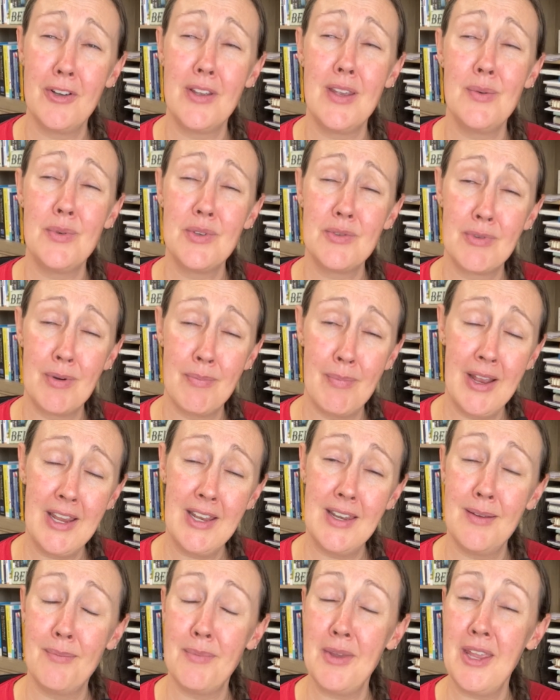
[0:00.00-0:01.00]
He was
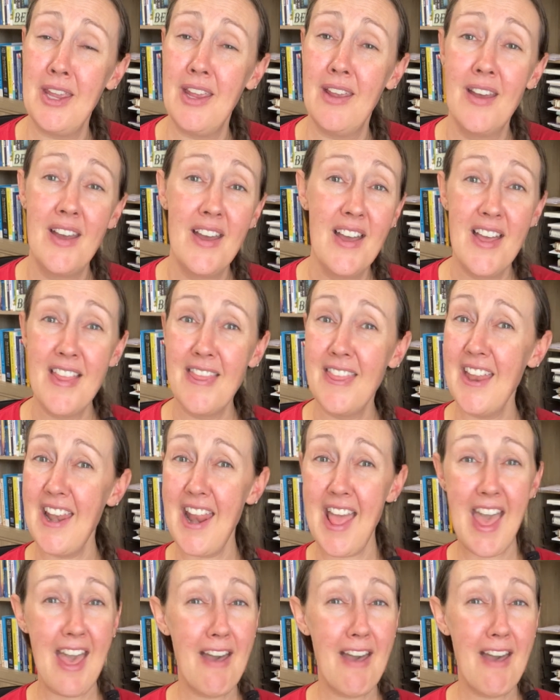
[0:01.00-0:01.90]
reminding me that